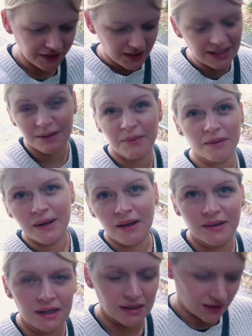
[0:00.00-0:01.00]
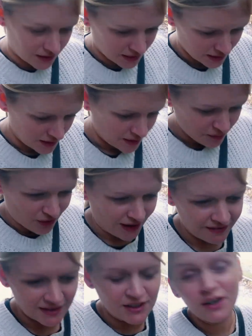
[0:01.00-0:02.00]
feel like I'm on my own little
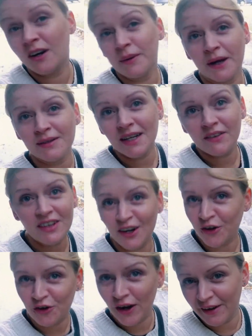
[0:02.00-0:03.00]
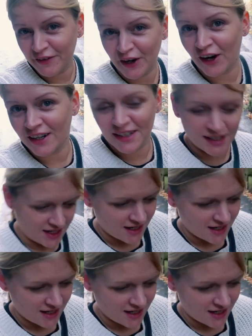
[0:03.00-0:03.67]
private tour. We're going to have a look at a graveyard